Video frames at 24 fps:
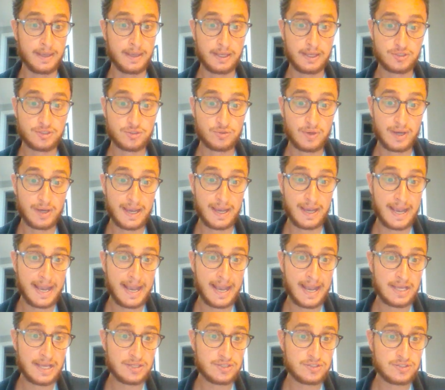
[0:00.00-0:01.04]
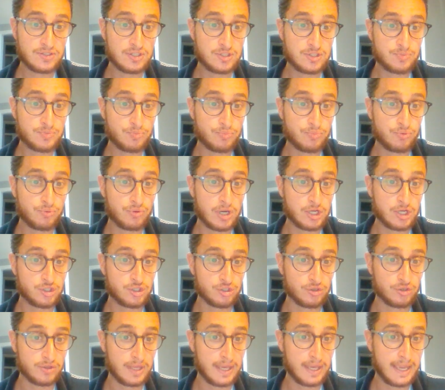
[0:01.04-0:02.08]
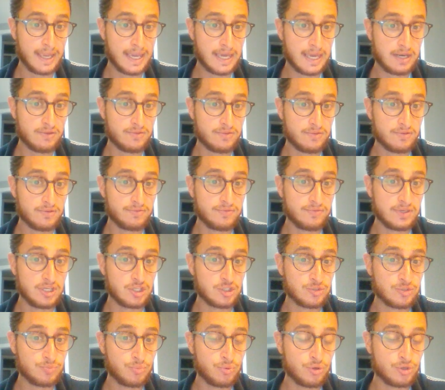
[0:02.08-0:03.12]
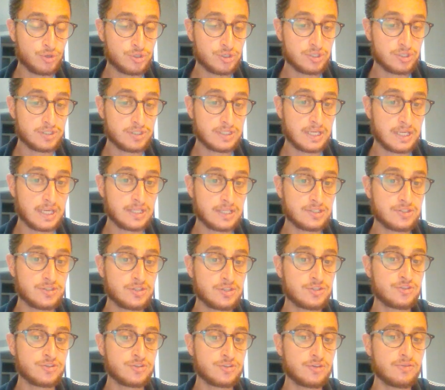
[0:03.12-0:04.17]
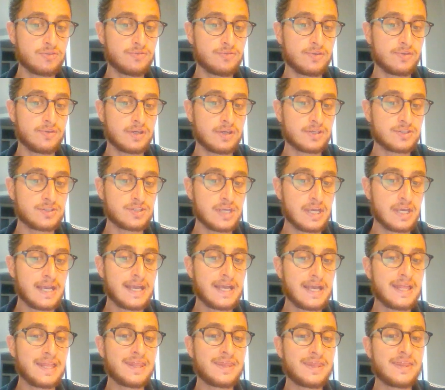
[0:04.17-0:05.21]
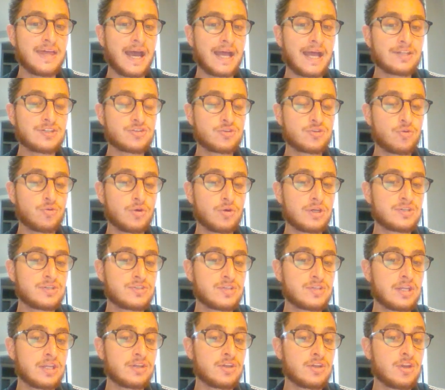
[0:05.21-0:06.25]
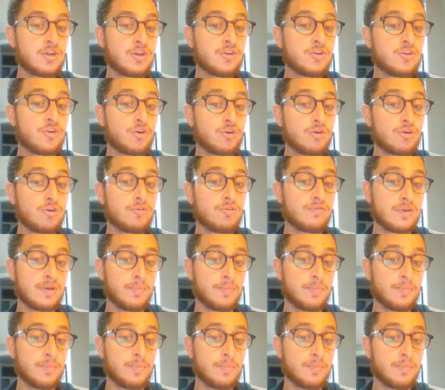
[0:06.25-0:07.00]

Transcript: And so as this pressure, the head of the fetus pushes against the cervix, that's going to send a nerve